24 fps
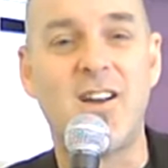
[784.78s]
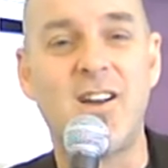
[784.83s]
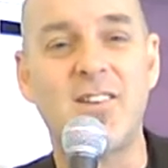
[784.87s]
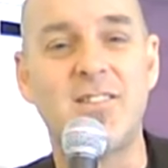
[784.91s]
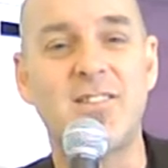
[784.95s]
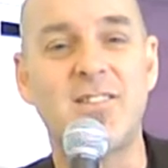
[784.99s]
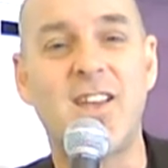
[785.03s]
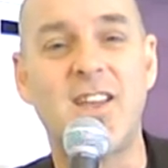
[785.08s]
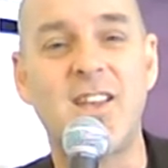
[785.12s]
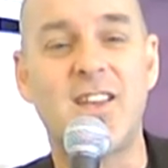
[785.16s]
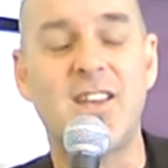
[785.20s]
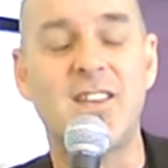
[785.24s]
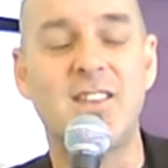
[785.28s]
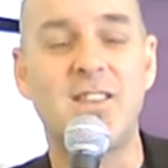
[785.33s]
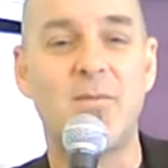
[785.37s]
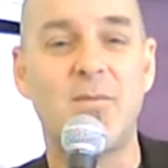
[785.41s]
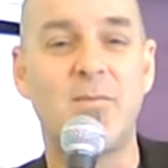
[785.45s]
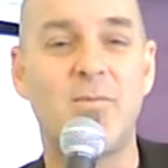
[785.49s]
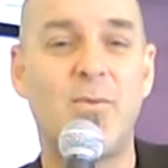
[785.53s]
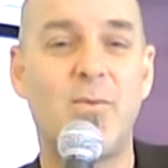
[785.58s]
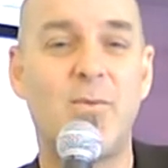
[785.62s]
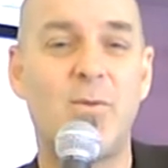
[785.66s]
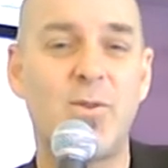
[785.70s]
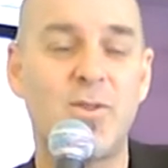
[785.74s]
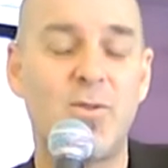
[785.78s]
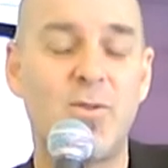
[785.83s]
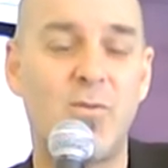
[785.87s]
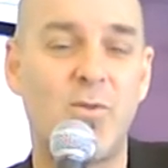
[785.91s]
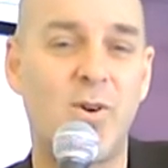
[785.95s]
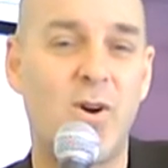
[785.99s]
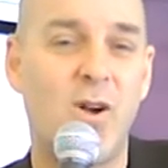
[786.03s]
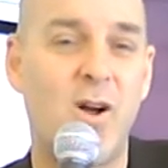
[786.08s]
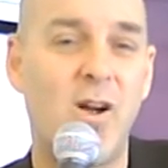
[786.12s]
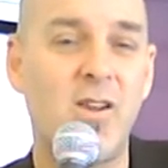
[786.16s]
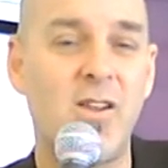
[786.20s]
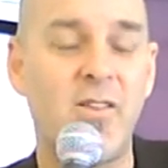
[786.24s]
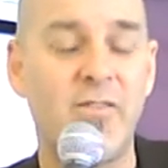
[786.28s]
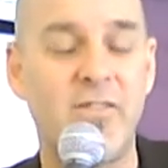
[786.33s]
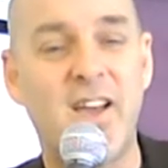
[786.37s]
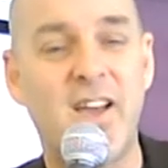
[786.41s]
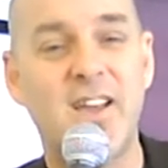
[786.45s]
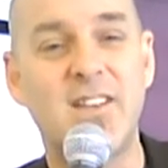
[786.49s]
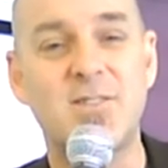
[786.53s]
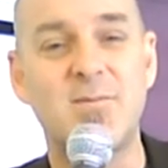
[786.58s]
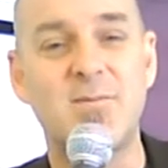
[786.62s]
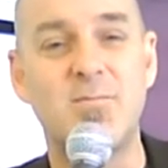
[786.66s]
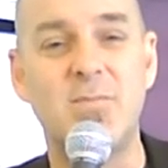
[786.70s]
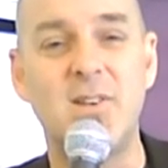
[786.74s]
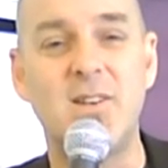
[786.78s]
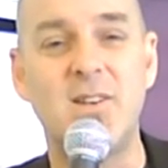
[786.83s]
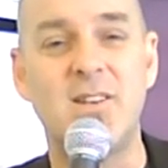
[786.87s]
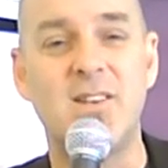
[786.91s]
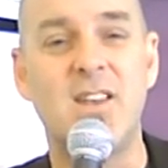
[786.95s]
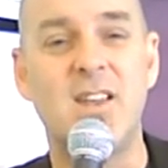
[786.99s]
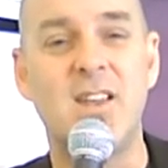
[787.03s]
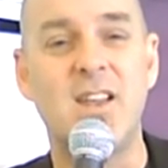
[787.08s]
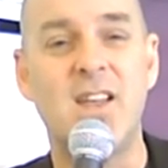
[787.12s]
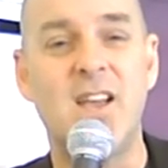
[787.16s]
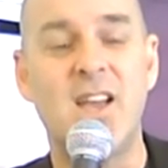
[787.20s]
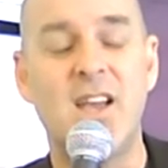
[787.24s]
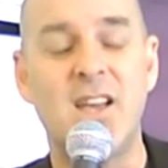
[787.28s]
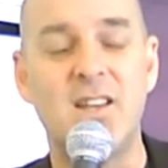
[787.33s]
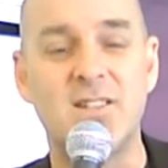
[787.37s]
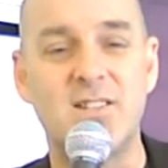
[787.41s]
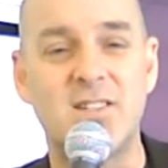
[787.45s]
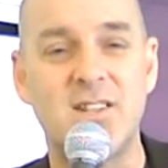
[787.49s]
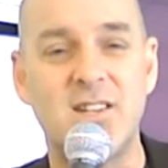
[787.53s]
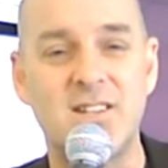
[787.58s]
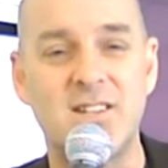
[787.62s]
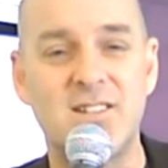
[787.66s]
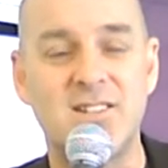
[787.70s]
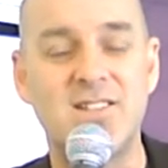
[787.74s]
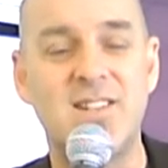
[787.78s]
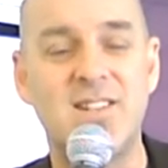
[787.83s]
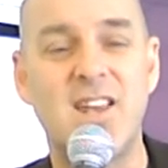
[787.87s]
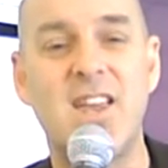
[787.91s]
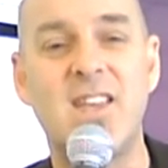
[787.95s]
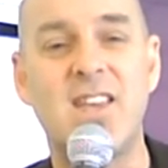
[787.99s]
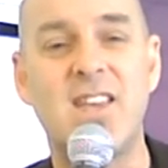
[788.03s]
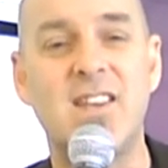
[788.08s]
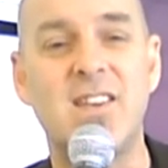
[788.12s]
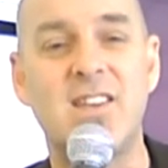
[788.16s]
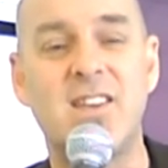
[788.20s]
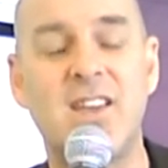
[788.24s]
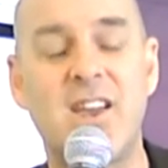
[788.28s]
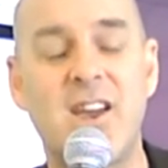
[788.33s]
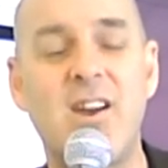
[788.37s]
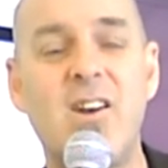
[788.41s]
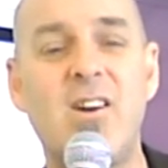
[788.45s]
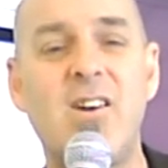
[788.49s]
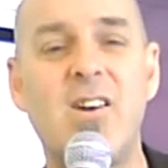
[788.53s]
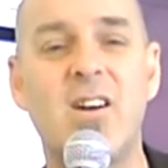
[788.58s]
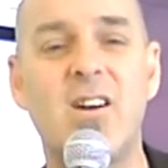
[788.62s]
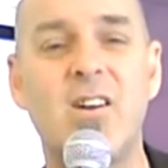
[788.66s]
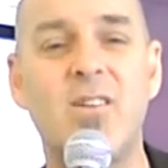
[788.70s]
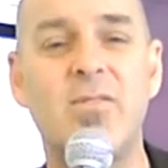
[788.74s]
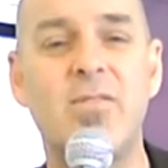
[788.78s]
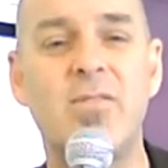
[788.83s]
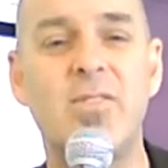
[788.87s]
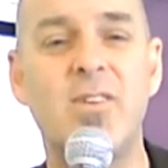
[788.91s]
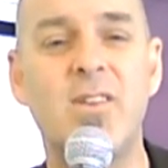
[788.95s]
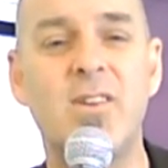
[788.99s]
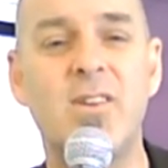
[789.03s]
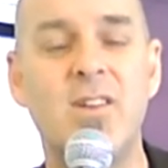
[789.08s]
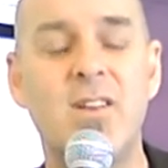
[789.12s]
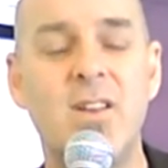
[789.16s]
God taking them forward to where all of that's being has is taken care of.